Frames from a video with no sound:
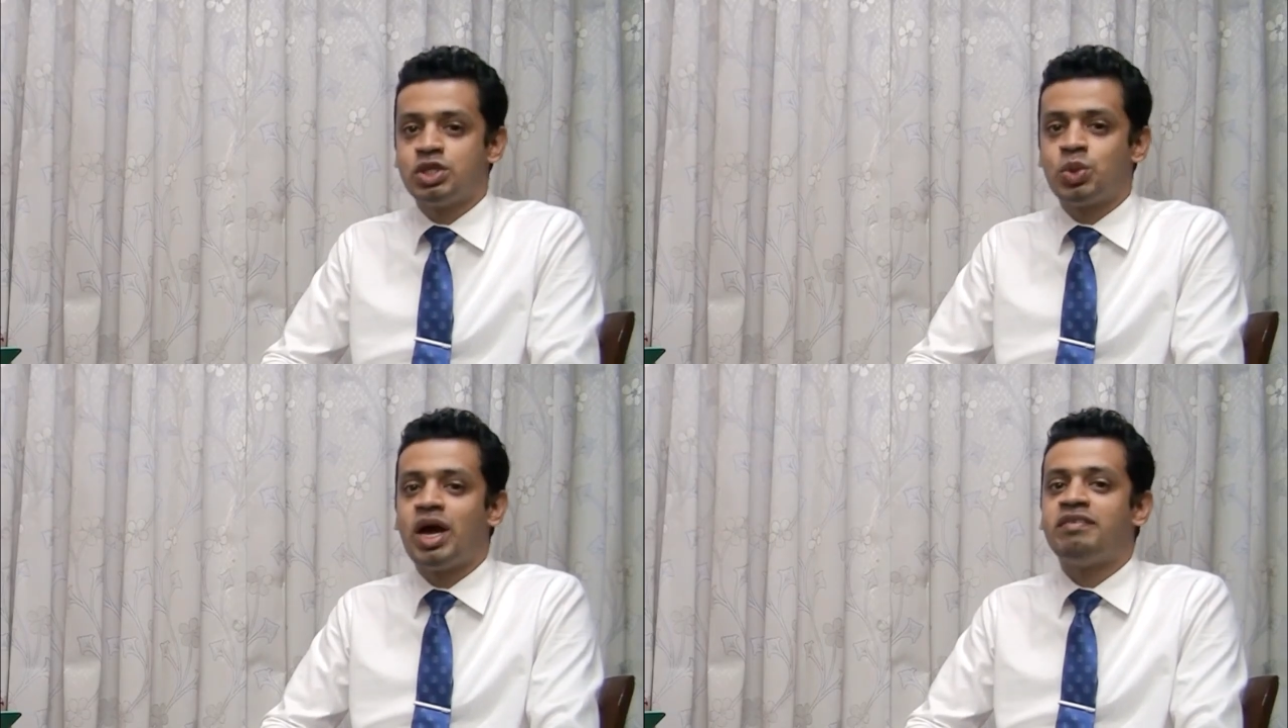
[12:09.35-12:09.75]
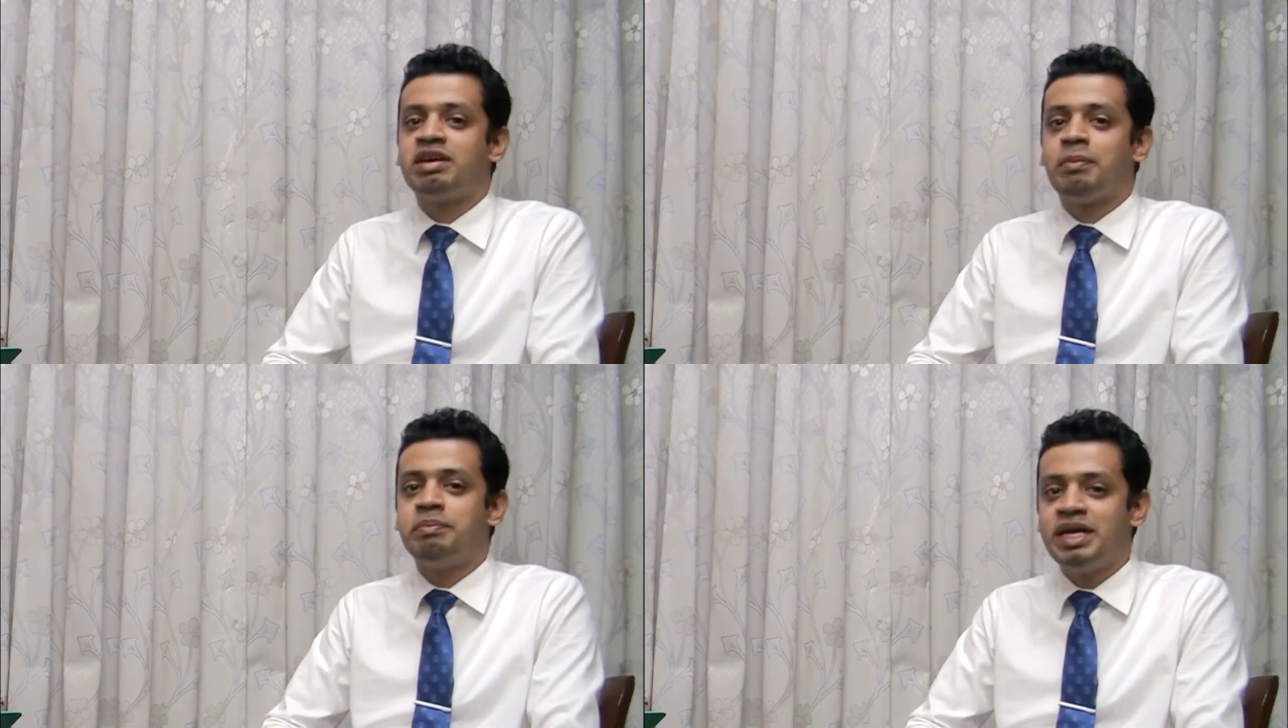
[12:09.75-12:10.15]
to have
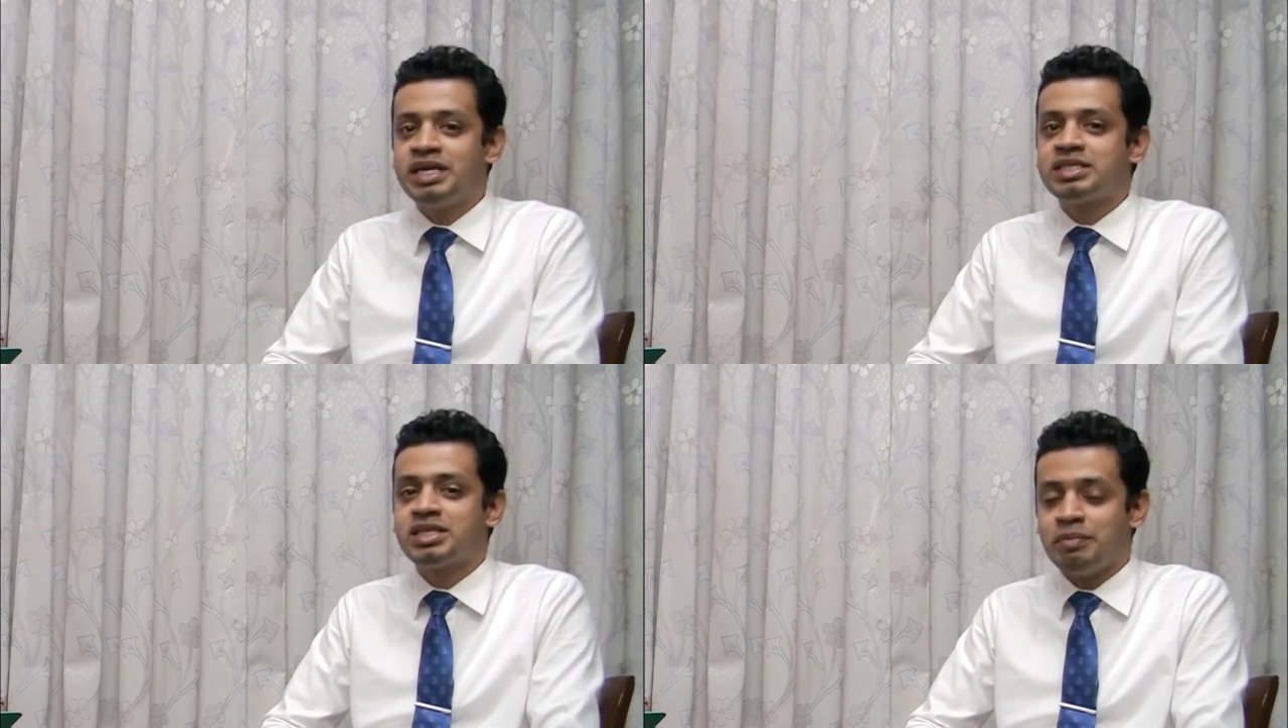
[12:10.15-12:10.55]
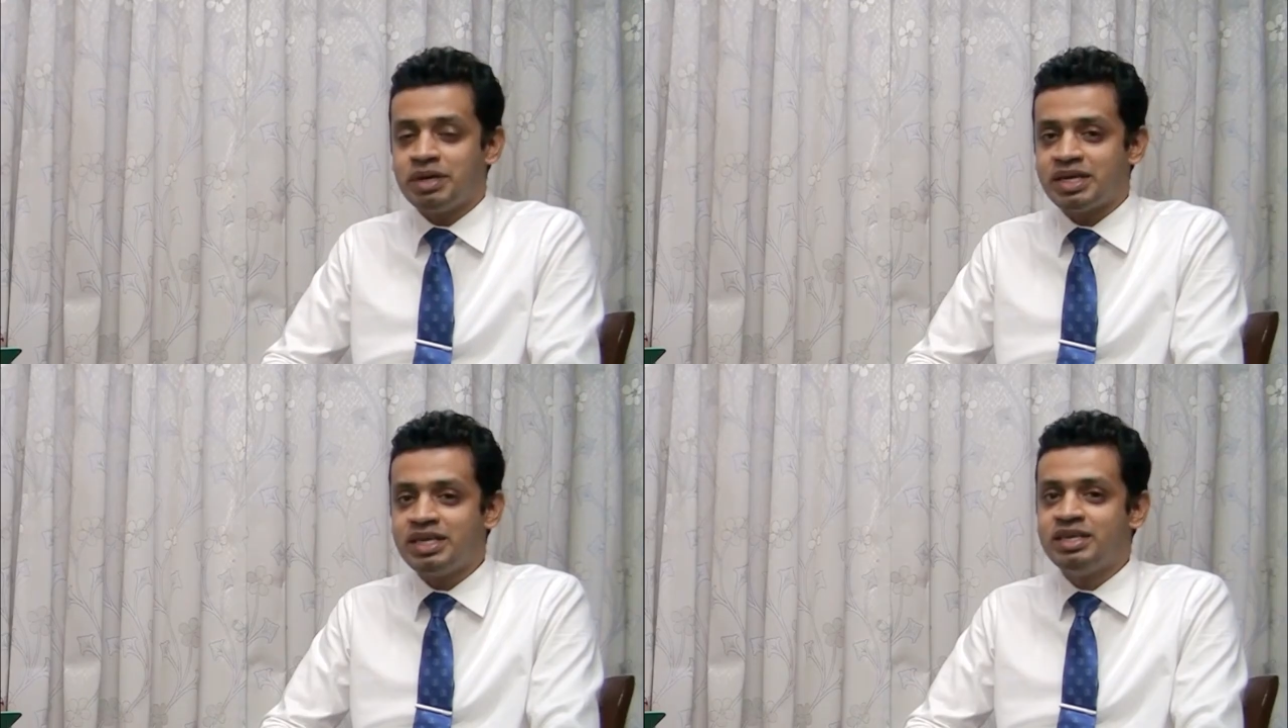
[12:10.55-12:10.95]
an update
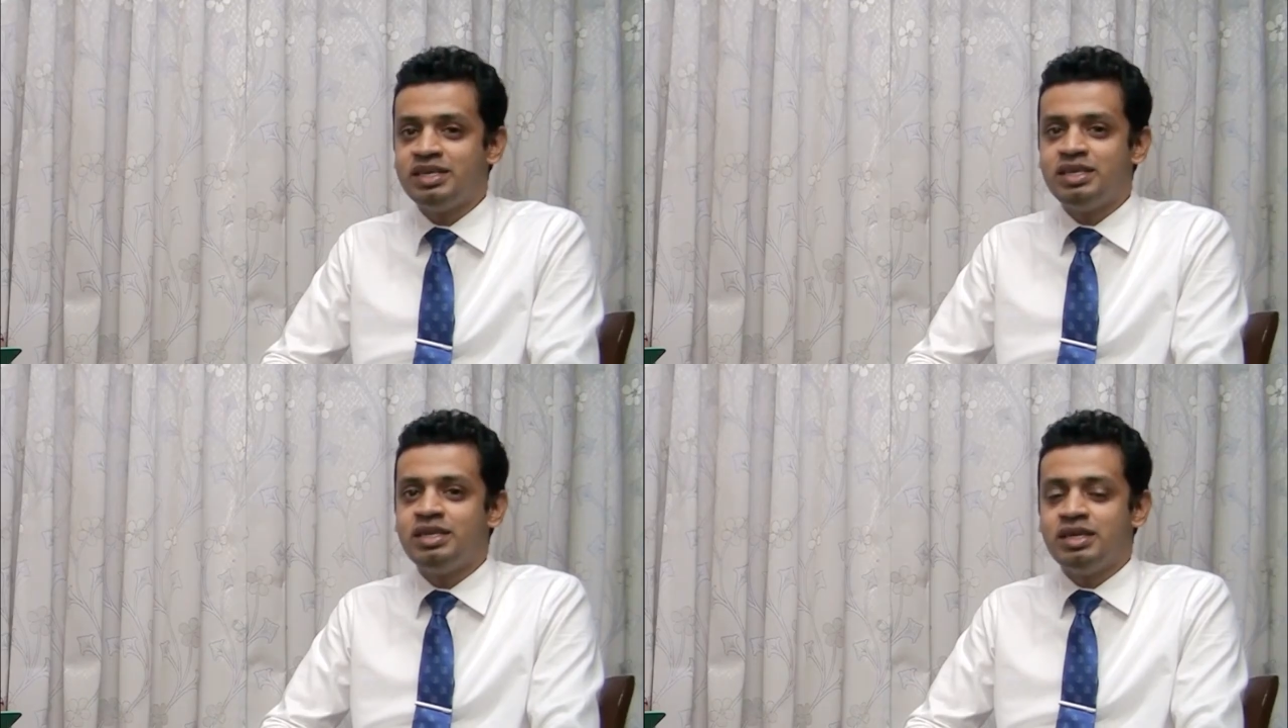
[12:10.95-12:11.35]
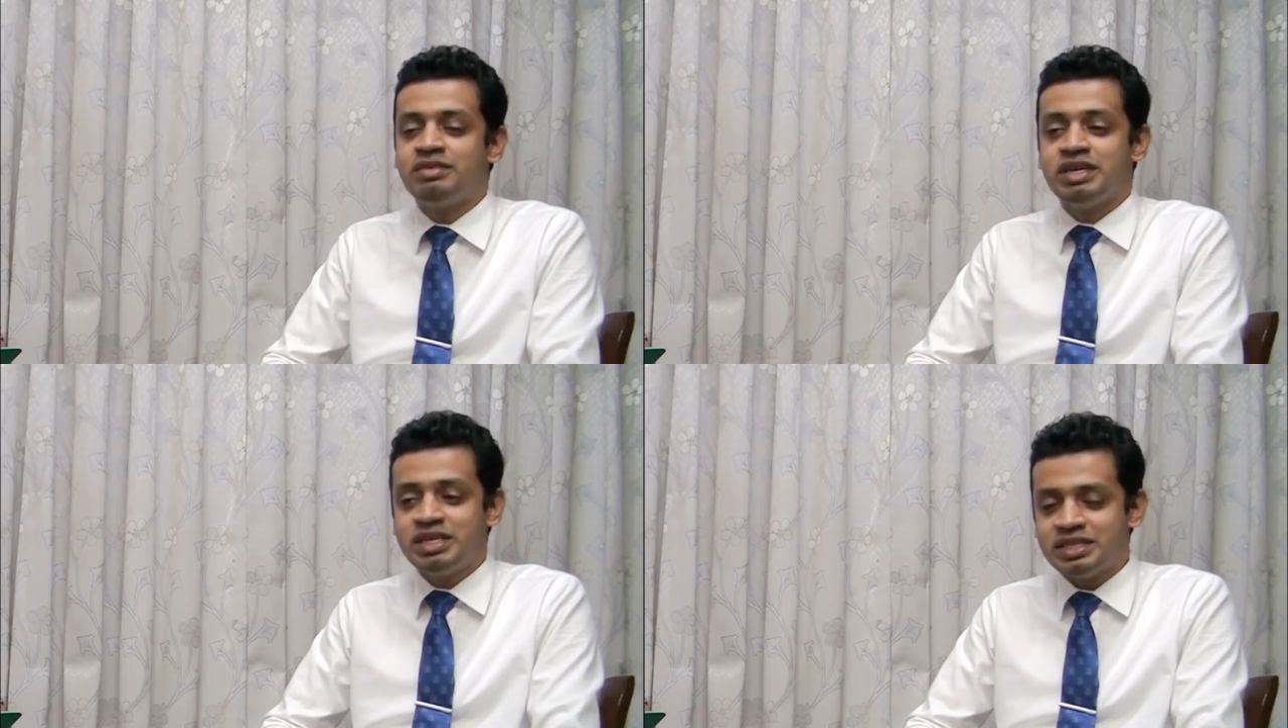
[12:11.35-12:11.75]
summary
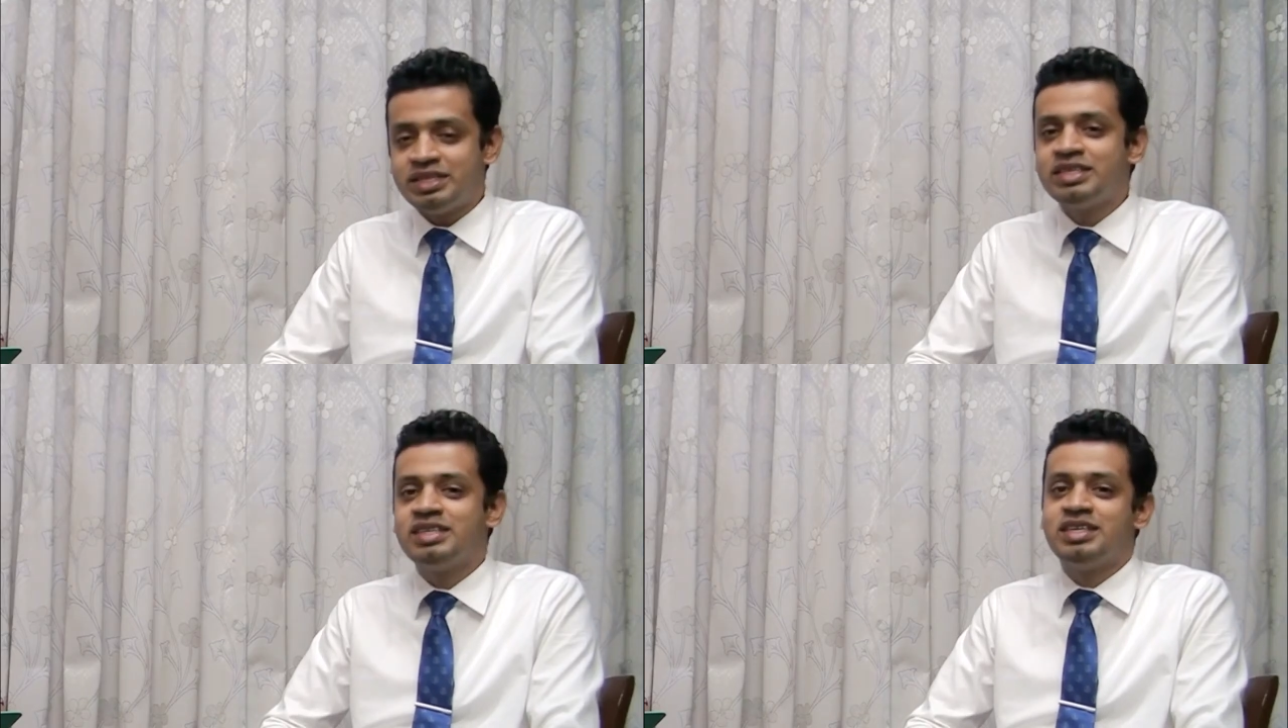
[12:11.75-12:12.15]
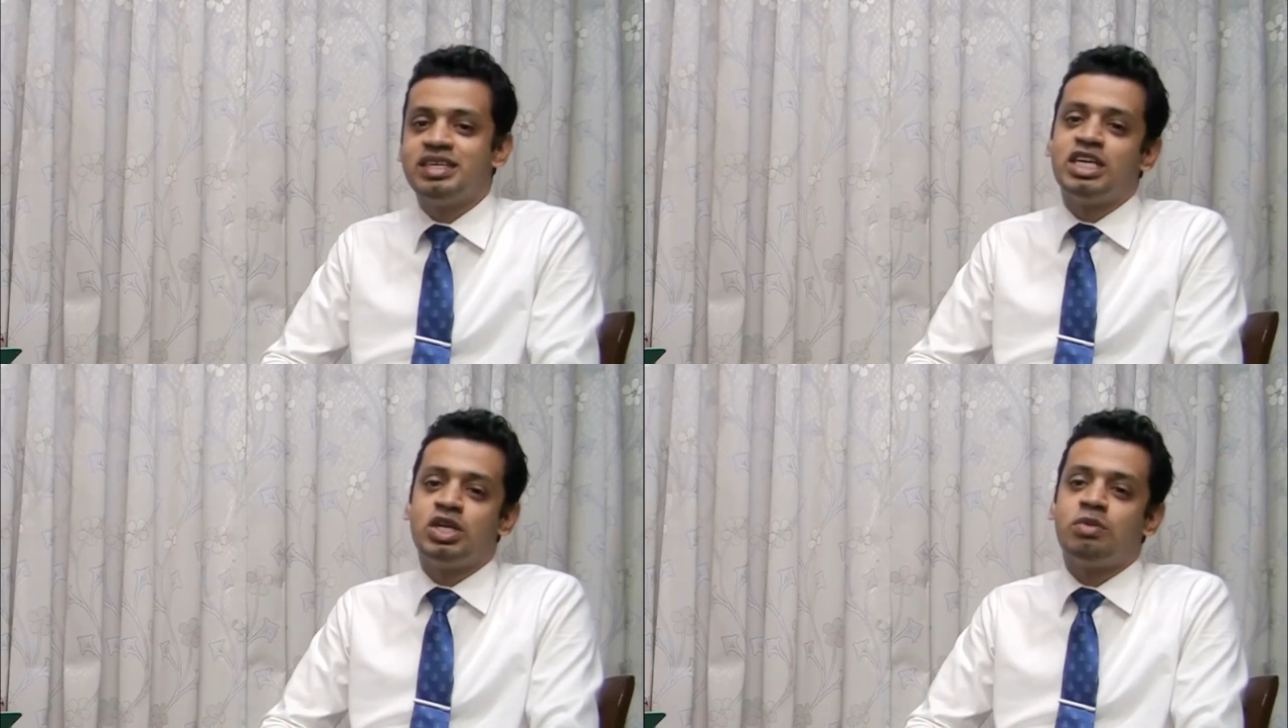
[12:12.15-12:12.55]
written
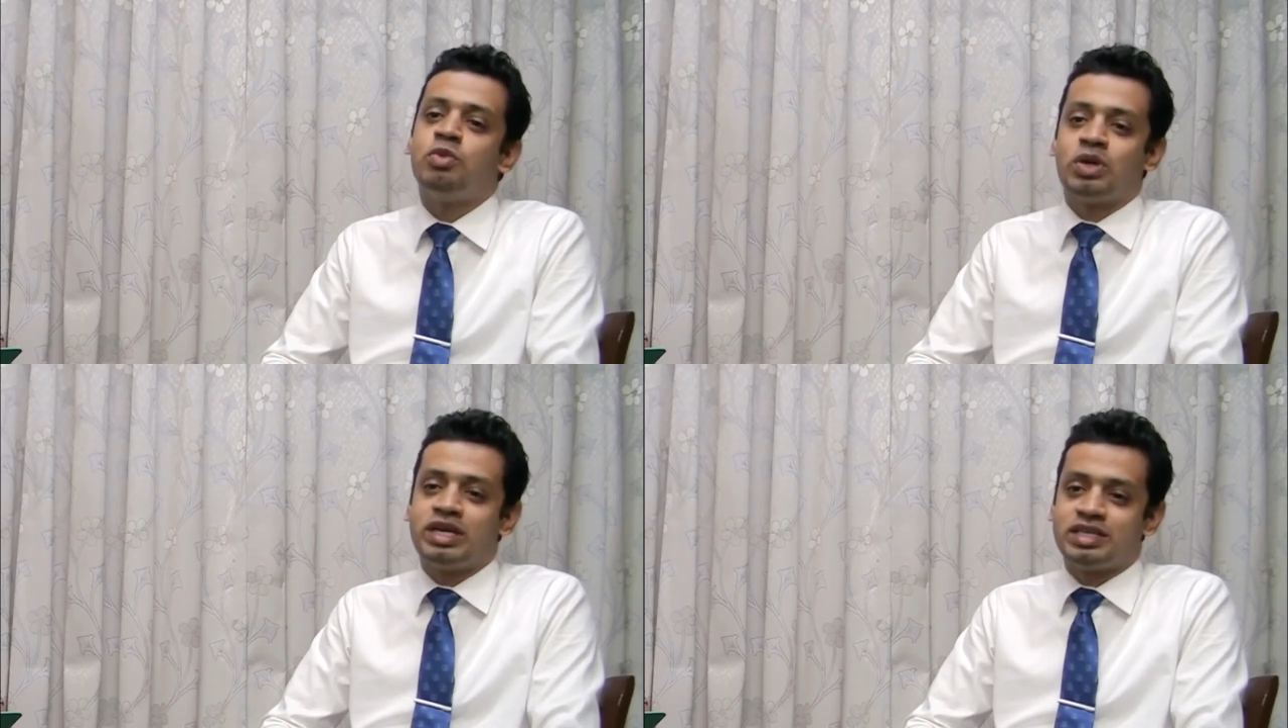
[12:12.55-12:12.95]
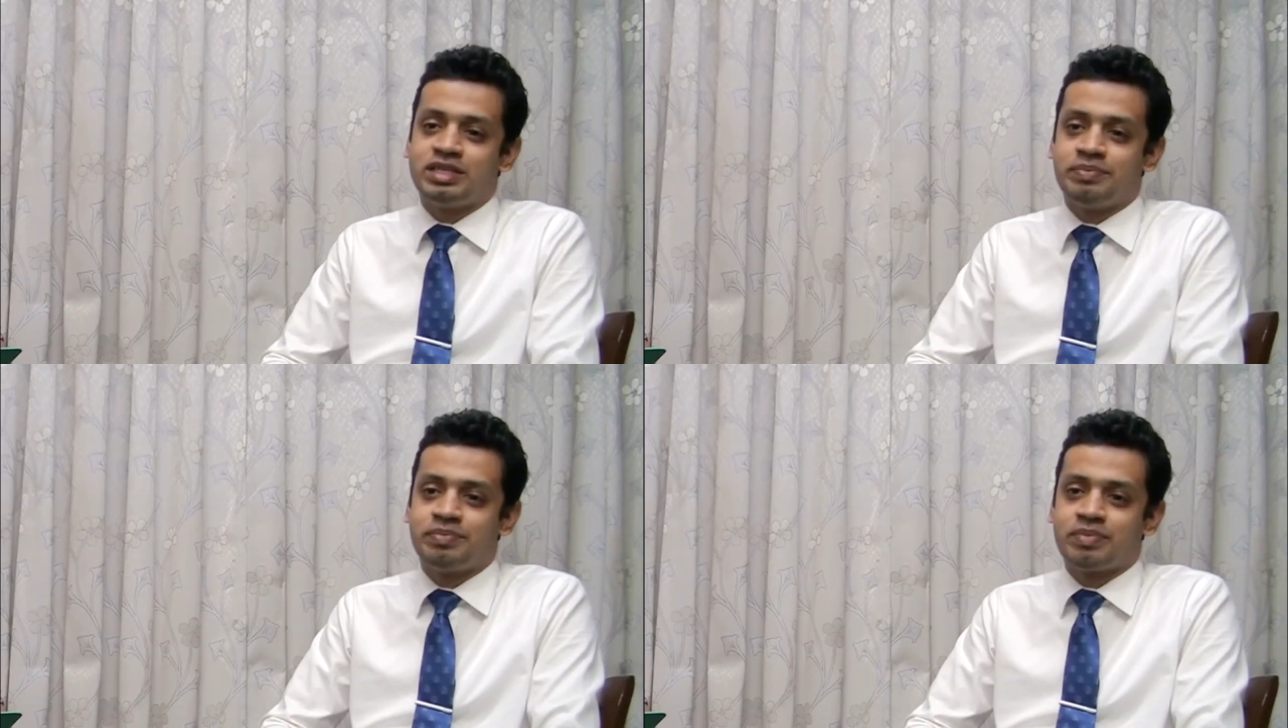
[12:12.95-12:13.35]
in your booklet